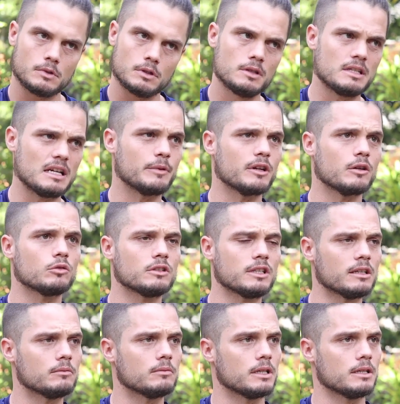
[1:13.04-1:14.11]
It's a very good
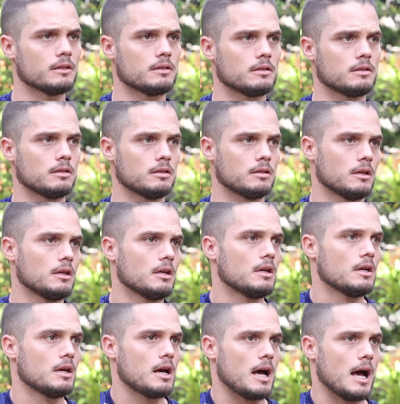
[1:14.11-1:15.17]
team. It's
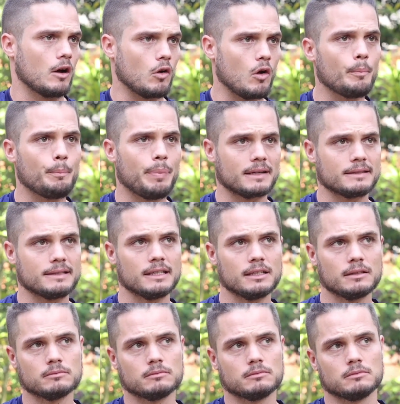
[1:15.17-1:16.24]
a compact
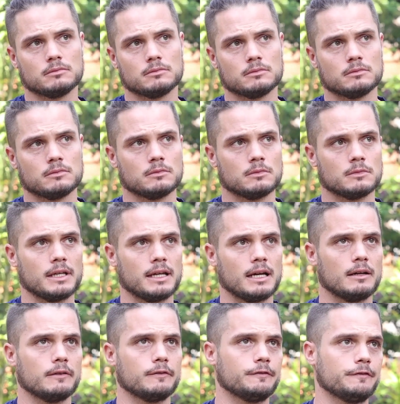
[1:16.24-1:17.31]
team. They
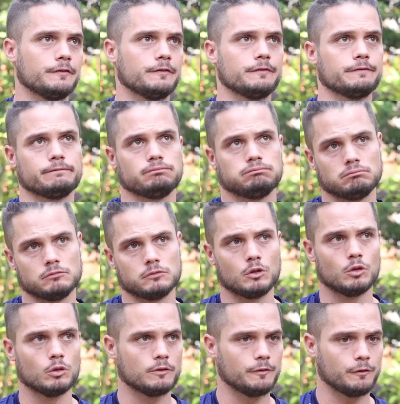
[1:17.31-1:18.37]
have
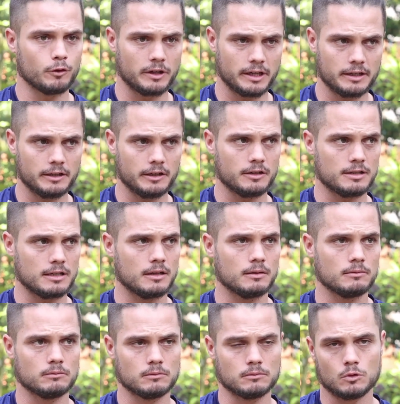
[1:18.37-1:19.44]
good foreigners
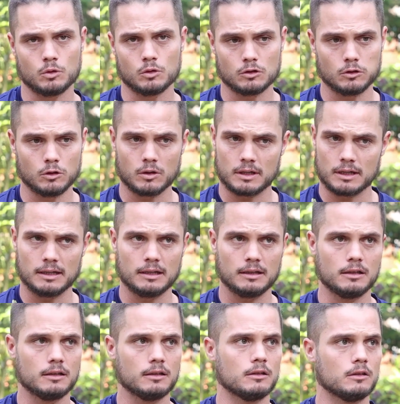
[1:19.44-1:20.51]
and good
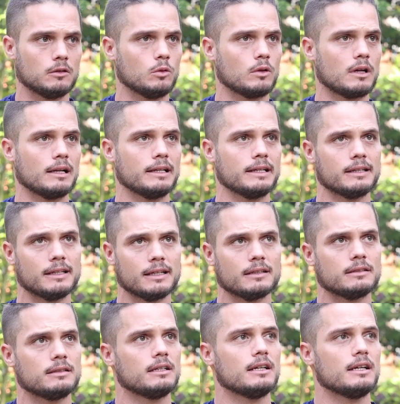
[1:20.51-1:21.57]
local
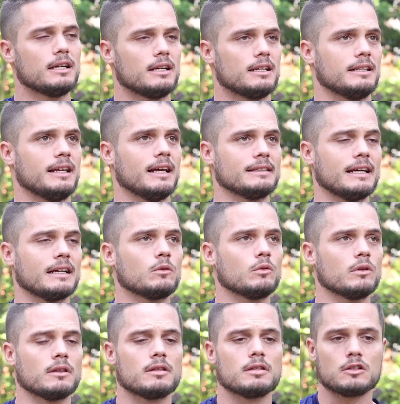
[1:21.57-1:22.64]
Indians. They attack
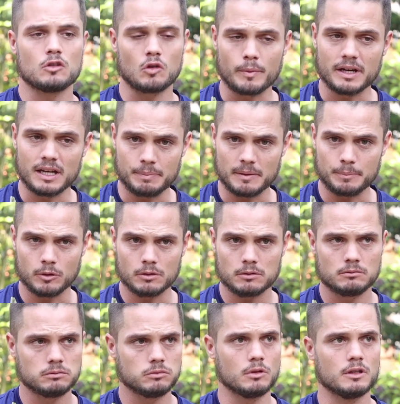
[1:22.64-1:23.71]
with so many people.
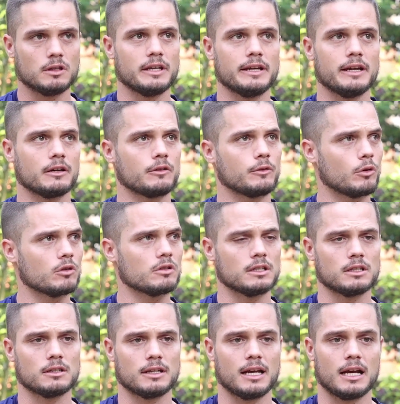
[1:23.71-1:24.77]
When they are
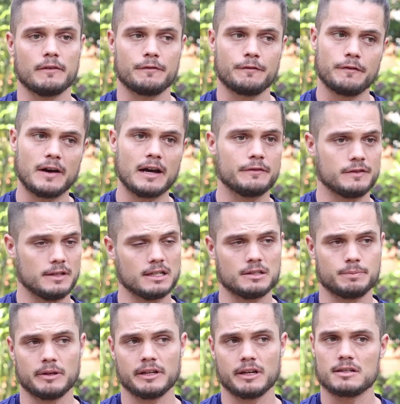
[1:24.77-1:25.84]
crossing, they have
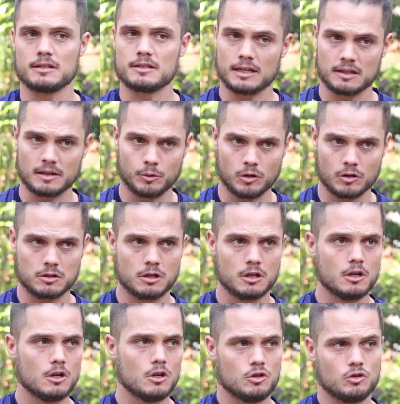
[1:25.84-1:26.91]
5-6 players inside the box,
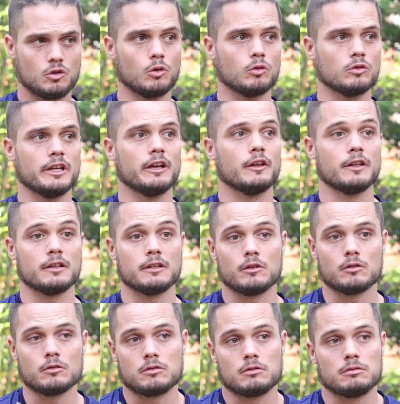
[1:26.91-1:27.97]
so they are
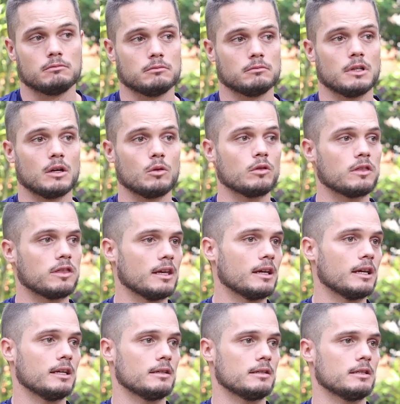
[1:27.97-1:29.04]
dangerous. The good
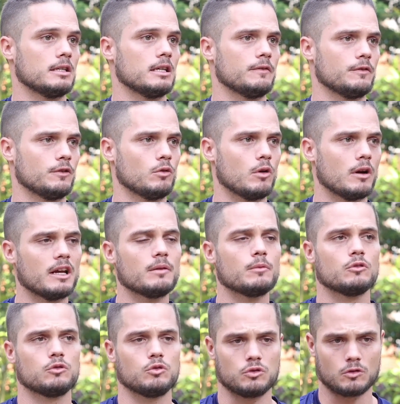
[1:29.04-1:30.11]
thing is, if you are
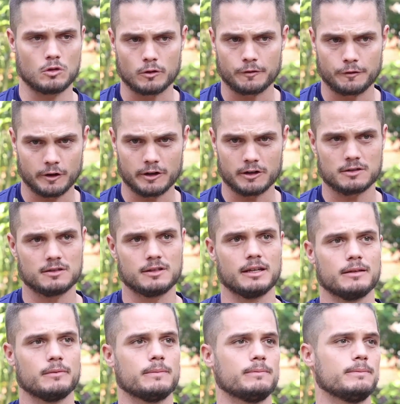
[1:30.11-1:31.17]
able to score first,
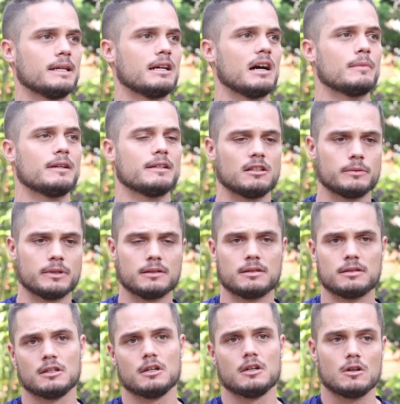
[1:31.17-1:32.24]
they become a little
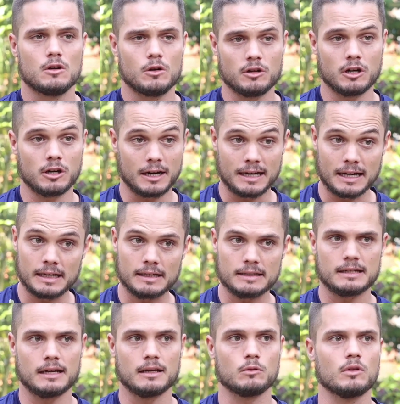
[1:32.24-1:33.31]
bit
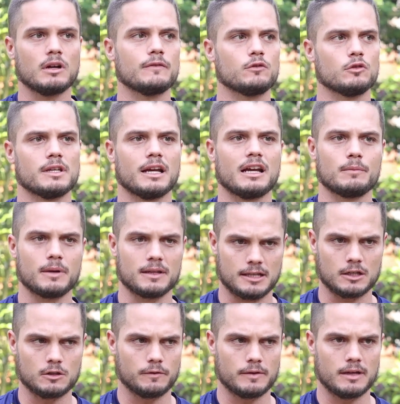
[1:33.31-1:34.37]
unorganized, and we have to take
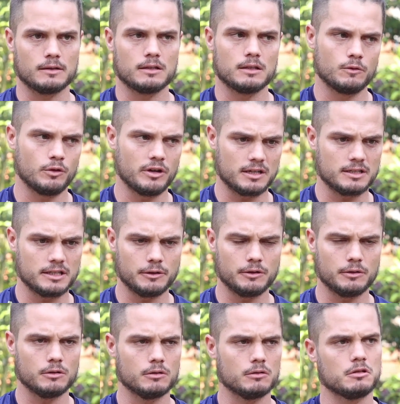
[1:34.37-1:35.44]
advantage of that. If we are
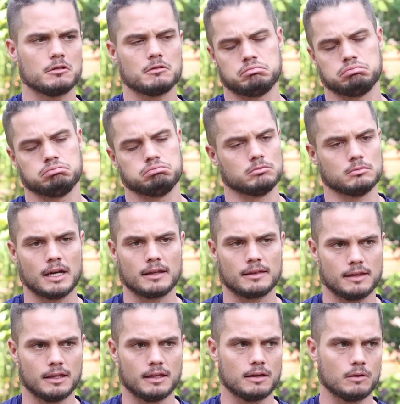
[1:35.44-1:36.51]
serious, I
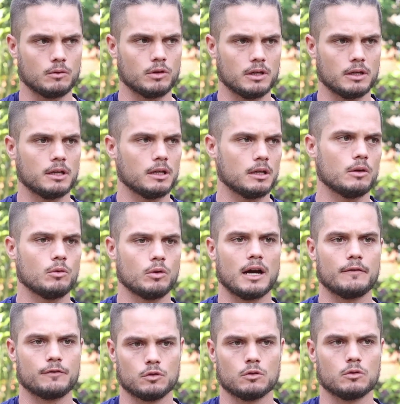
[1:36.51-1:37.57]
think we
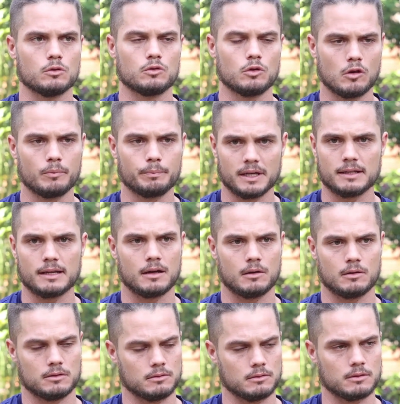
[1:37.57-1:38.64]
have to compete
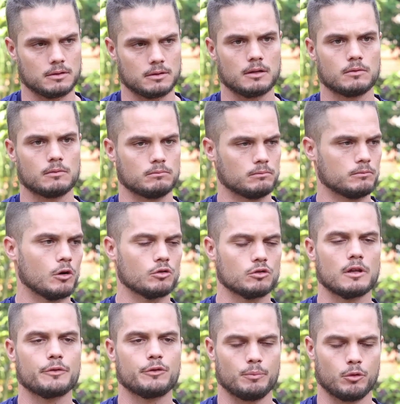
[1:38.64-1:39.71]
and bounce
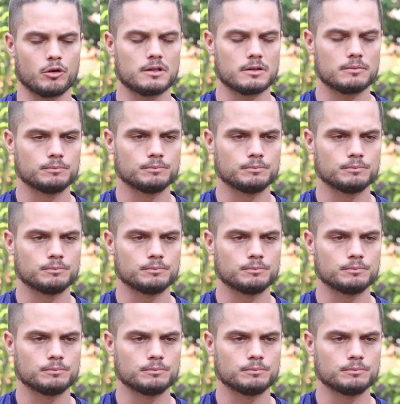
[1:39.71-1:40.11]
the 3 points.